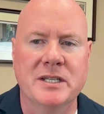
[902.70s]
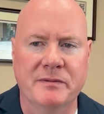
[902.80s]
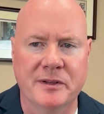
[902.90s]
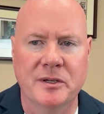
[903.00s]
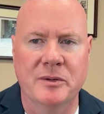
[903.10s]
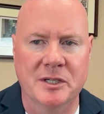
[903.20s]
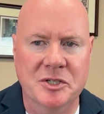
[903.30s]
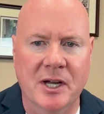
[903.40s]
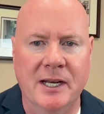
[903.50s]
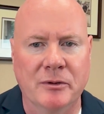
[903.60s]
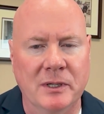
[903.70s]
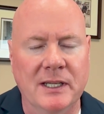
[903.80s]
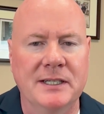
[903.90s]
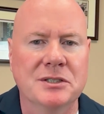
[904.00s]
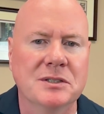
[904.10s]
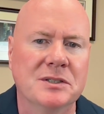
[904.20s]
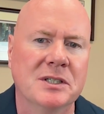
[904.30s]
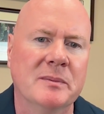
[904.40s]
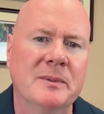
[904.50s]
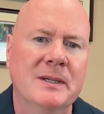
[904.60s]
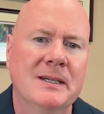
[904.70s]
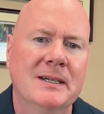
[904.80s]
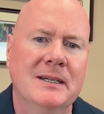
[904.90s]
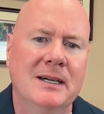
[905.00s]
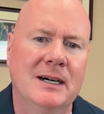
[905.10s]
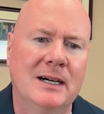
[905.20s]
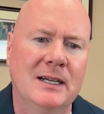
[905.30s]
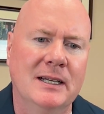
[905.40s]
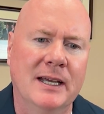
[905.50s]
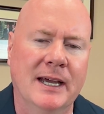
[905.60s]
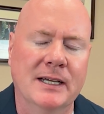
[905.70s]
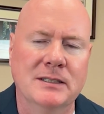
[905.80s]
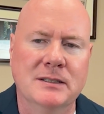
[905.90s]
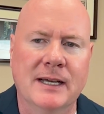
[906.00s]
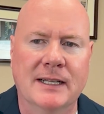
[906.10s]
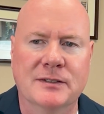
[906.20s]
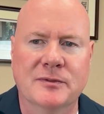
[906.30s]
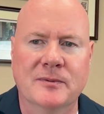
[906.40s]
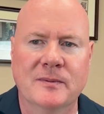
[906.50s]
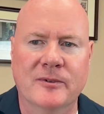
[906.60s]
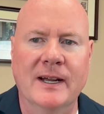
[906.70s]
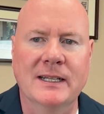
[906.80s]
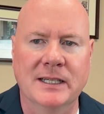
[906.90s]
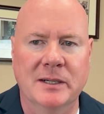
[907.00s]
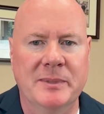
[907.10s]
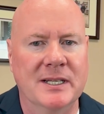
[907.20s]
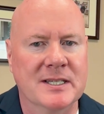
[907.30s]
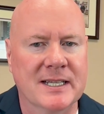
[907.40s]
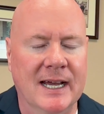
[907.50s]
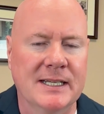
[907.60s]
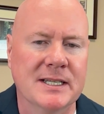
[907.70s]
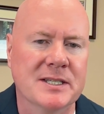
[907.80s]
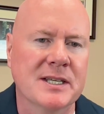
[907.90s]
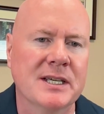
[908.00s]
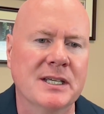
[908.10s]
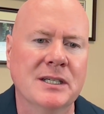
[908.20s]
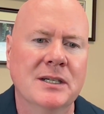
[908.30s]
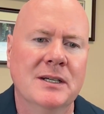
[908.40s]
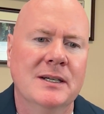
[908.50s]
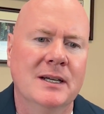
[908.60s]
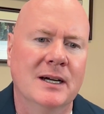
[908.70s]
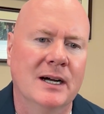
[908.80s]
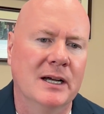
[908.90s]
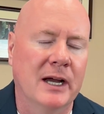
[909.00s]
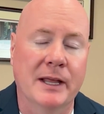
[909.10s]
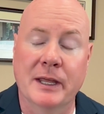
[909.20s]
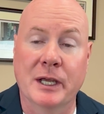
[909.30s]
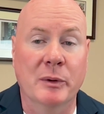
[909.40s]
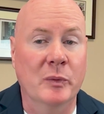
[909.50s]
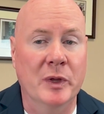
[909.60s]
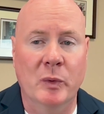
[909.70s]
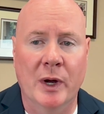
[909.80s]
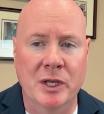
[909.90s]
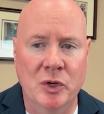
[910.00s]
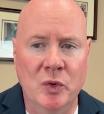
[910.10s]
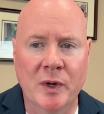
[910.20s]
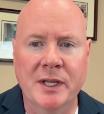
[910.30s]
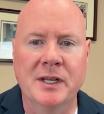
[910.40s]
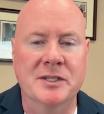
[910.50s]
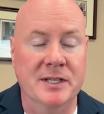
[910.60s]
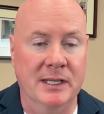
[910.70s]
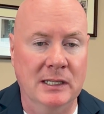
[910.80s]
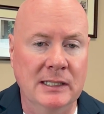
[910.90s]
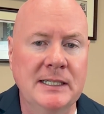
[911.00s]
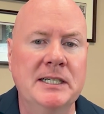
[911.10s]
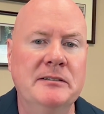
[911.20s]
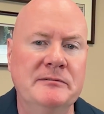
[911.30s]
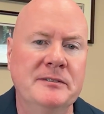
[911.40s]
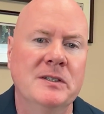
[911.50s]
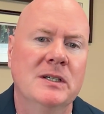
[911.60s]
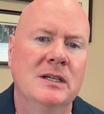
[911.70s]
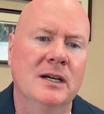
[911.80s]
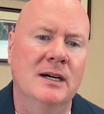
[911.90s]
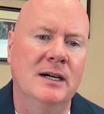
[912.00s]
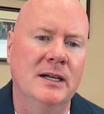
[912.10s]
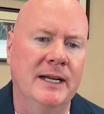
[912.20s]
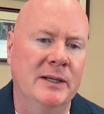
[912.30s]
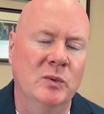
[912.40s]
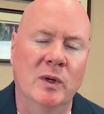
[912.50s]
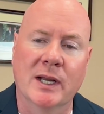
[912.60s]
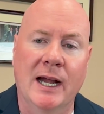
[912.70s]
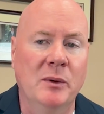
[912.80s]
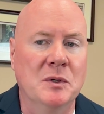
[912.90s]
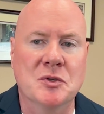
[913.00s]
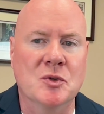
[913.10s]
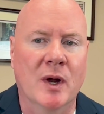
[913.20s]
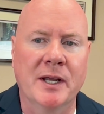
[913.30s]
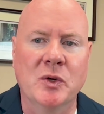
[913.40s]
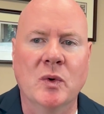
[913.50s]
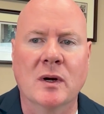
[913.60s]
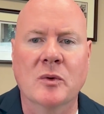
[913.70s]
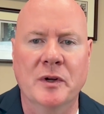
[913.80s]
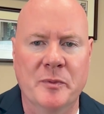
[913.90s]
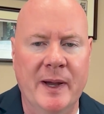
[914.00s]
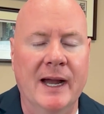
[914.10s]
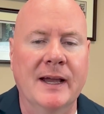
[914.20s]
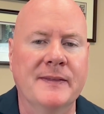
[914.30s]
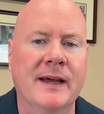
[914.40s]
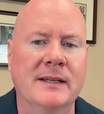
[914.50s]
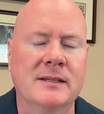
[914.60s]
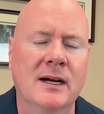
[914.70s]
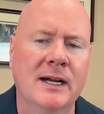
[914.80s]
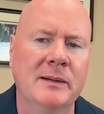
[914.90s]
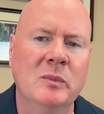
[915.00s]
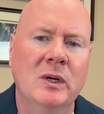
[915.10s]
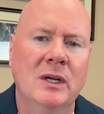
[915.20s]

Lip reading: of the U.S. China relationship. And that's frankly a bit sad to see. I think that what you witnessed and lived, and what I was trying to work with back at that time,